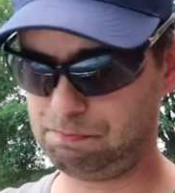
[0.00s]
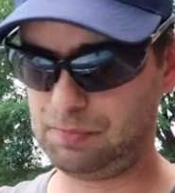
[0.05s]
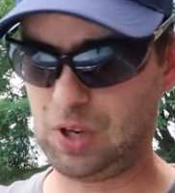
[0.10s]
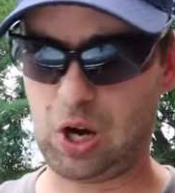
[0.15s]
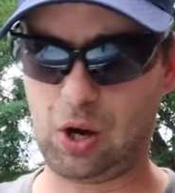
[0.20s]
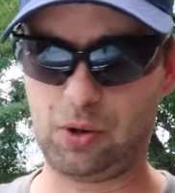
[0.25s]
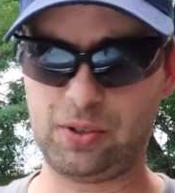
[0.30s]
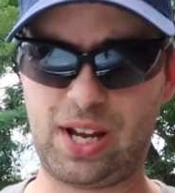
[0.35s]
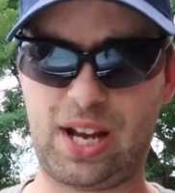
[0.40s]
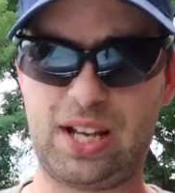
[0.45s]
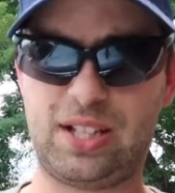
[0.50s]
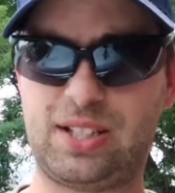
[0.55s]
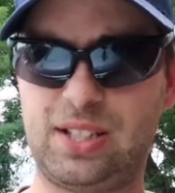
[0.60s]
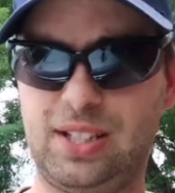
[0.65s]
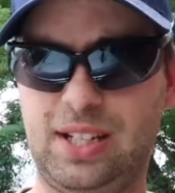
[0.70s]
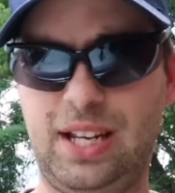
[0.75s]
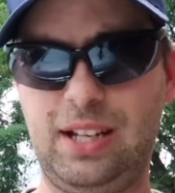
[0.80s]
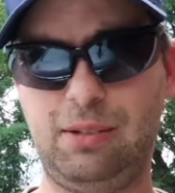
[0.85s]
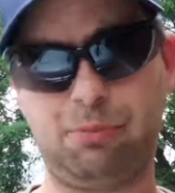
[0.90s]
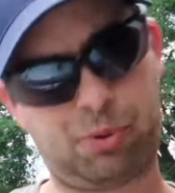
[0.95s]
all nice
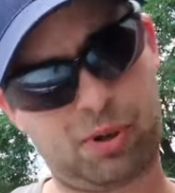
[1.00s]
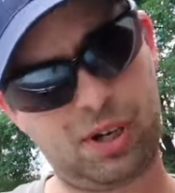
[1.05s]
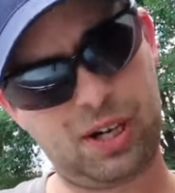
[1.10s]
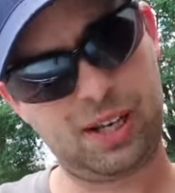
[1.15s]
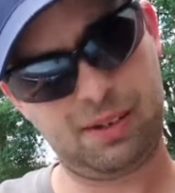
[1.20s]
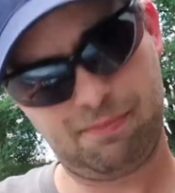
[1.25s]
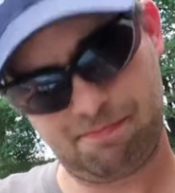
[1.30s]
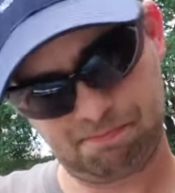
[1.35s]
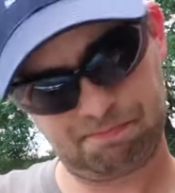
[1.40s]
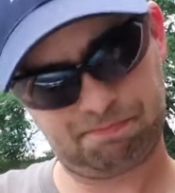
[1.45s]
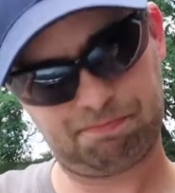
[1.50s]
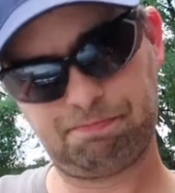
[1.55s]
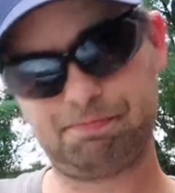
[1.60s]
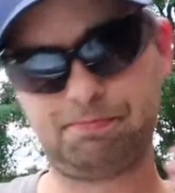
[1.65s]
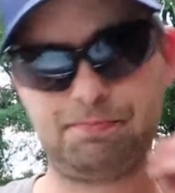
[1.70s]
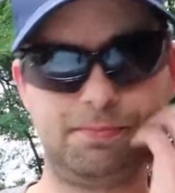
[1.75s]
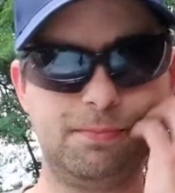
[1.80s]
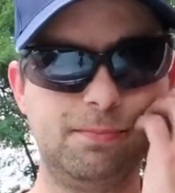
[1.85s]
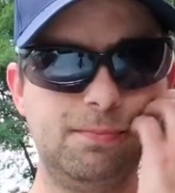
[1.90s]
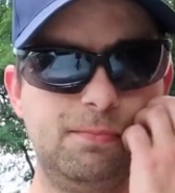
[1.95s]
and neat and pretty,
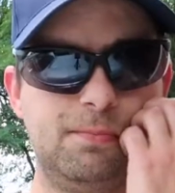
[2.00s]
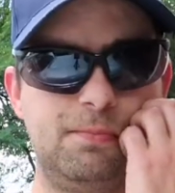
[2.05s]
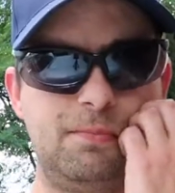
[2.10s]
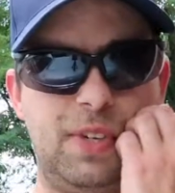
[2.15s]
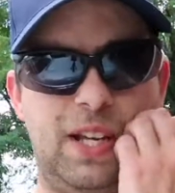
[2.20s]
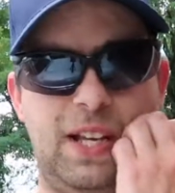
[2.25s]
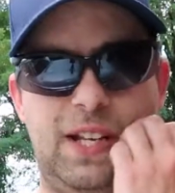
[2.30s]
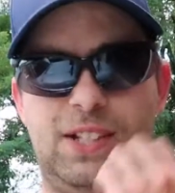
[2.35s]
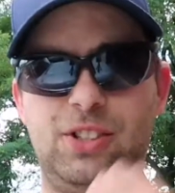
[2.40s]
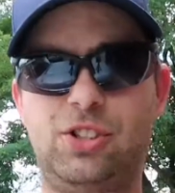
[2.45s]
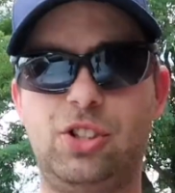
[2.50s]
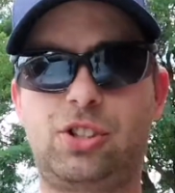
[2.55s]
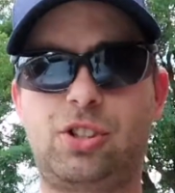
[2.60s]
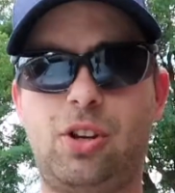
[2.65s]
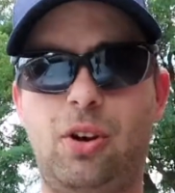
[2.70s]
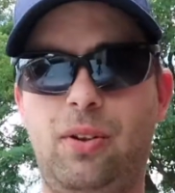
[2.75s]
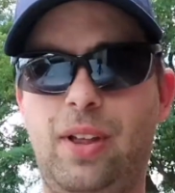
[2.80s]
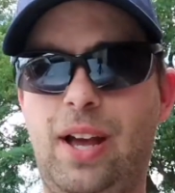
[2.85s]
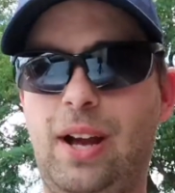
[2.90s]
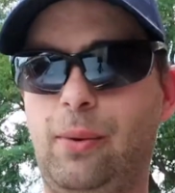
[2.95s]
and just
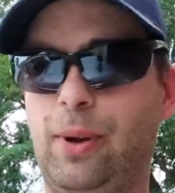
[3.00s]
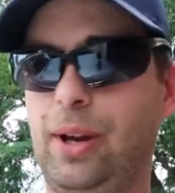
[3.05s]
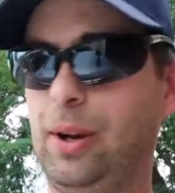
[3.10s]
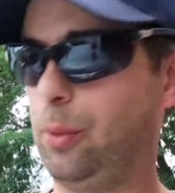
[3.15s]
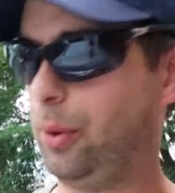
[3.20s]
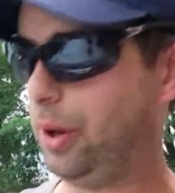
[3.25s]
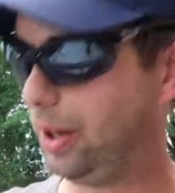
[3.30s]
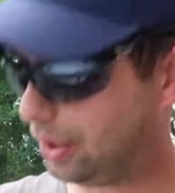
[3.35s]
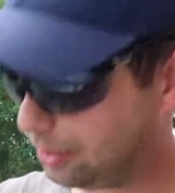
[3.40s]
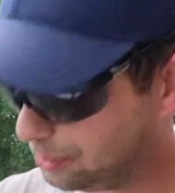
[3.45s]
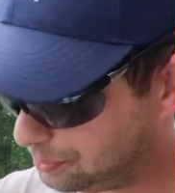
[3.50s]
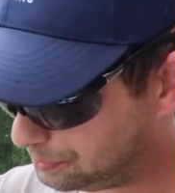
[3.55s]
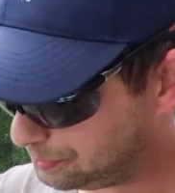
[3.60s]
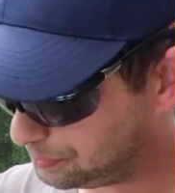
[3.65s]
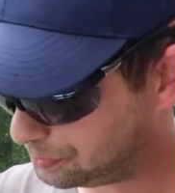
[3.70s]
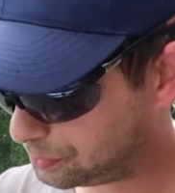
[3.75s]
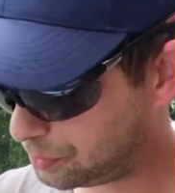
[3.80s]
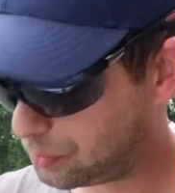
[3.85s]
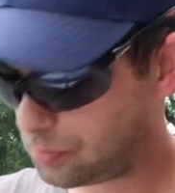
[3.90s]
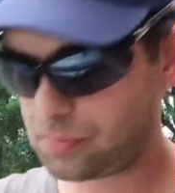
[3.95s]
go that way. Well,
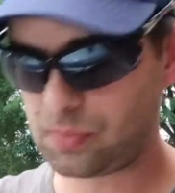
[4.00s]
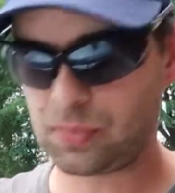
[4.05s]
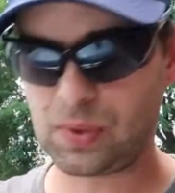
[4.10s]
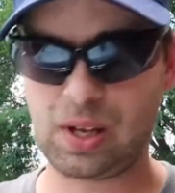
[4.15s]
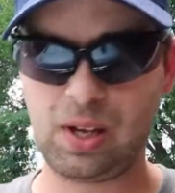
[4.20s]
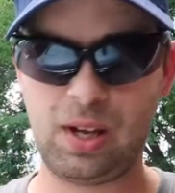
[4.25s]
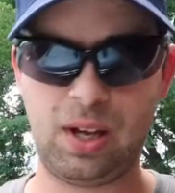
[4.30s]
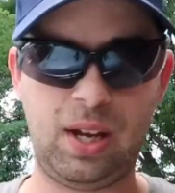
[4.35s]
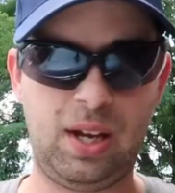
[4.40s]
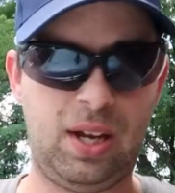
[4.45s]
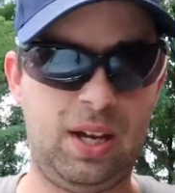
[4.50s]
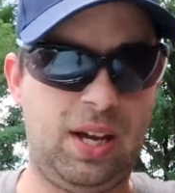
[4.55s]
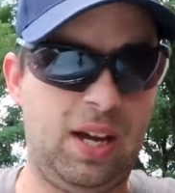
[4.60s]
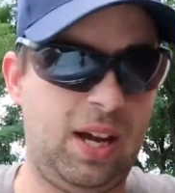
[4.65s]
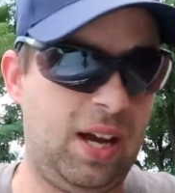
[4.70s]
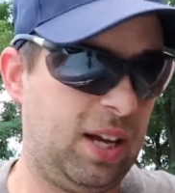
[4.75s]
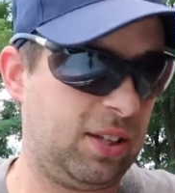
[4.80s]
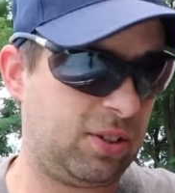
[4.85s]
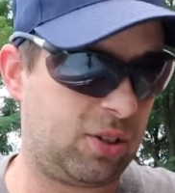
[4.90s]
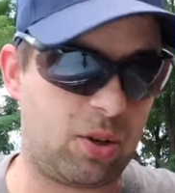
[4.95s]

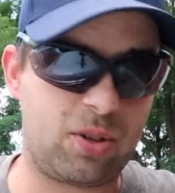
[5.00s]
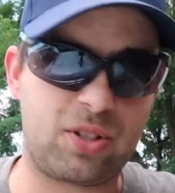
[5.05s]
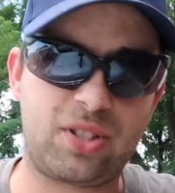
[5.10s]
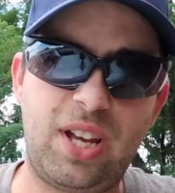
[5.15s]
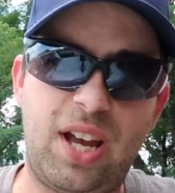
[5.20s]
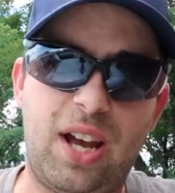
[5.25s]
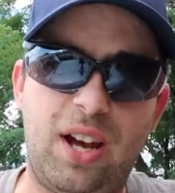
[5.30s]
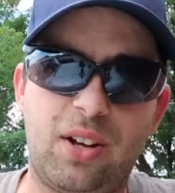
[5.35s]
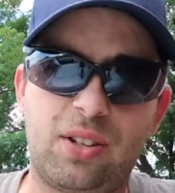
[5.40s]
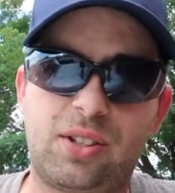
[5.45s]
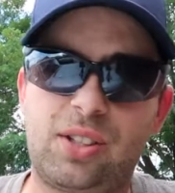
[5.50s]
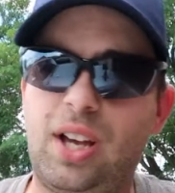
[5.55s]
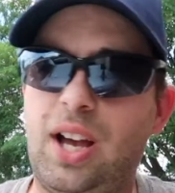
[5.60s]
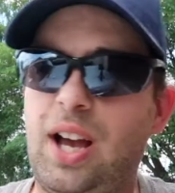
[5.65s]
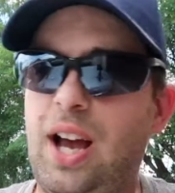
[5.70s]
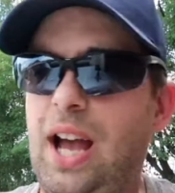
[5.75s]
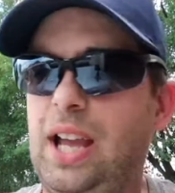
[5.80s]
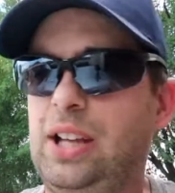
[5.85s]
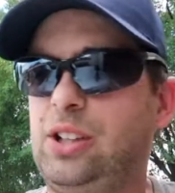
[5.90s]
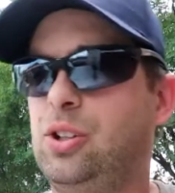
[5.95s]
turns out
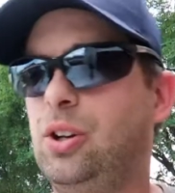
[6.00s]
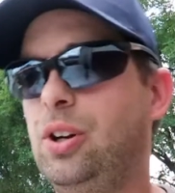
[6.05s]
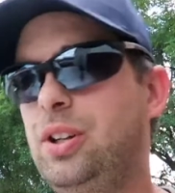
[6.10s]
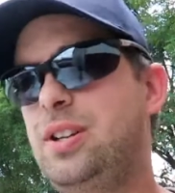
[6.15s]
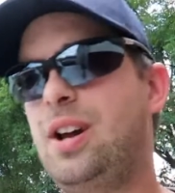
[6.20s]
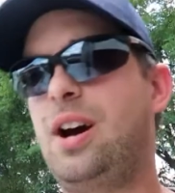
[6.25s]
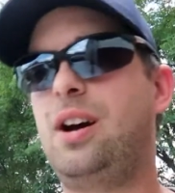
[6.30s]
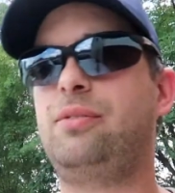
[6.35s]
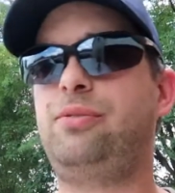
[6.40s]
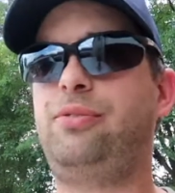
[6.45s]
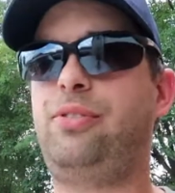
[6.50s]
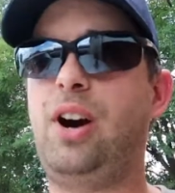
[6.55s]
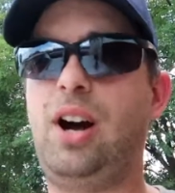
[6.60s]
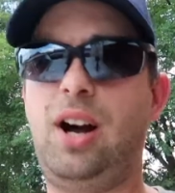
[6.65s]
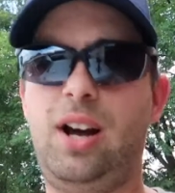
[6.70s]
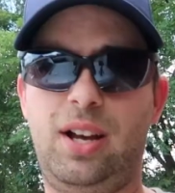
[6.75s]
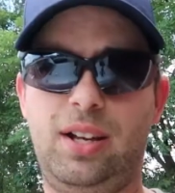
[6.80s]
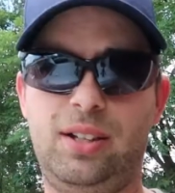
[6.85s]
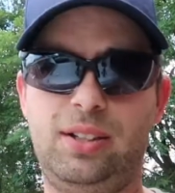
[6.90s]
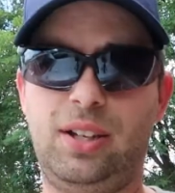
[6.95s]
I could not
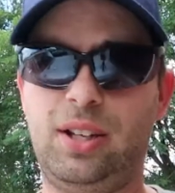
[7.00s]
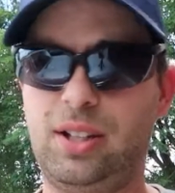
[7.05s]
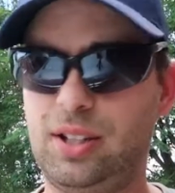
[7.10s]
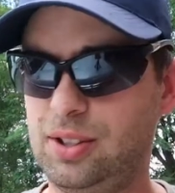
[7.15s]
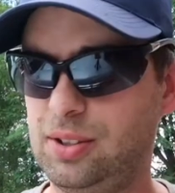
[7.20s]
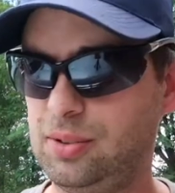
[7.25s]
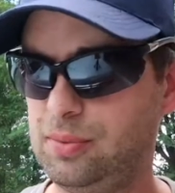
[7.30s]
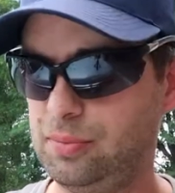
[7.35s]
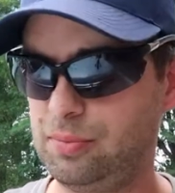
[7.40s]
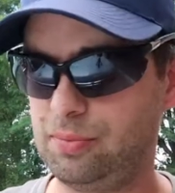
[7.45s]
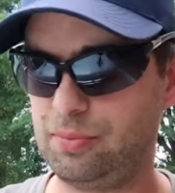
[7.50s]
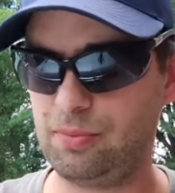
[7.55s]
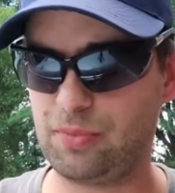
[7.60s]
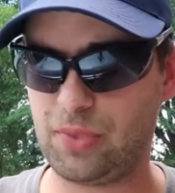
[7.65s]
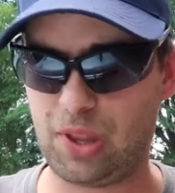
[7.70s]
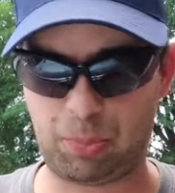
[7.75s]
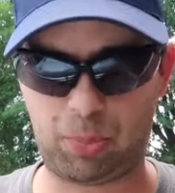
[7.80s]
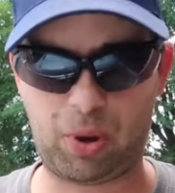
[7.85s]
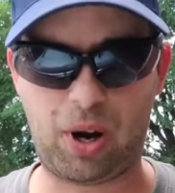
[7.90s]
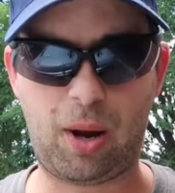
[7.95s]
find
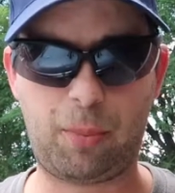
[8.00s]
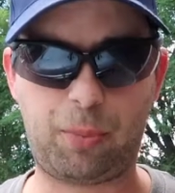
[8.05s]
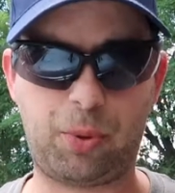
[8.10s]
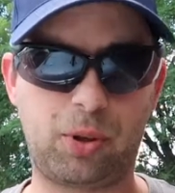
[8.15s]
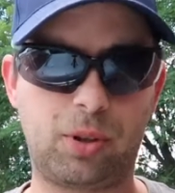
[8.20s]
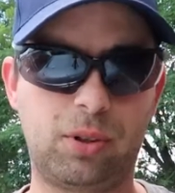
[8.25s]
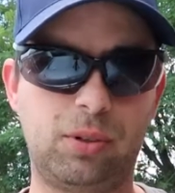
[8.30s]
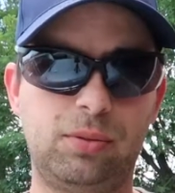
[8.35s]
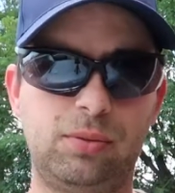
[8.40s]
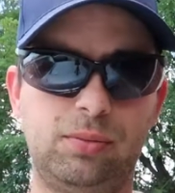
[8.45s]
the proper